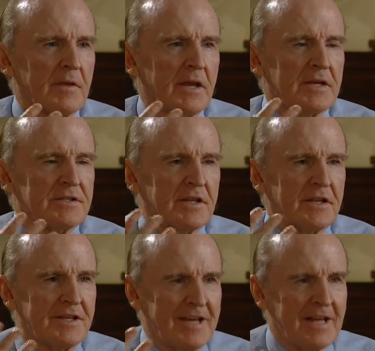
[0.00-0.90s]
is to
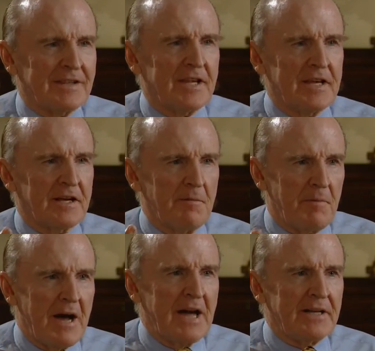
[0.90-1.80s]
get the
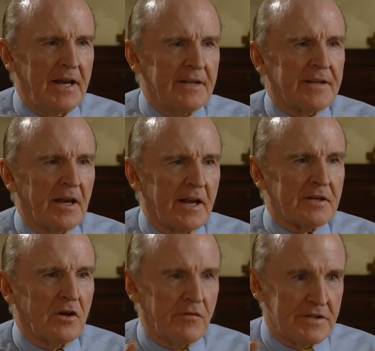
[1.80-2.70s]
combined
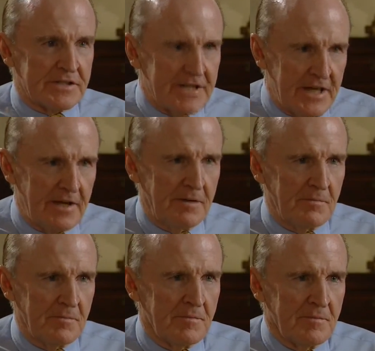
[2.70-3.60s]
intellect of his
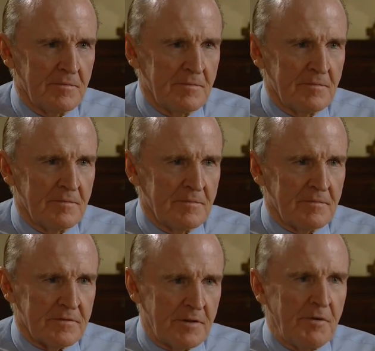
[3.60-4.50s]
team
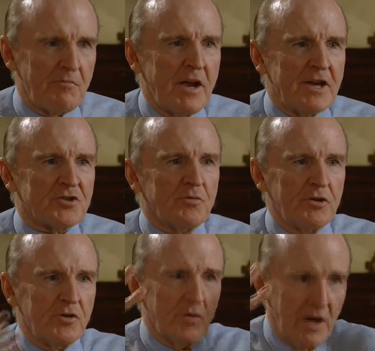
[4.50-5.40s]
to be raised to a
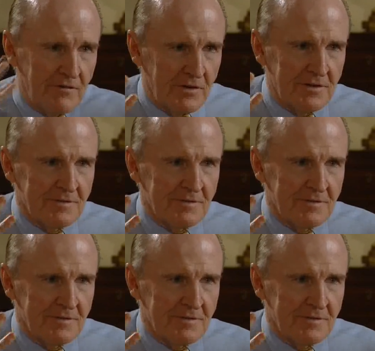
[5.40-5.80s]
new level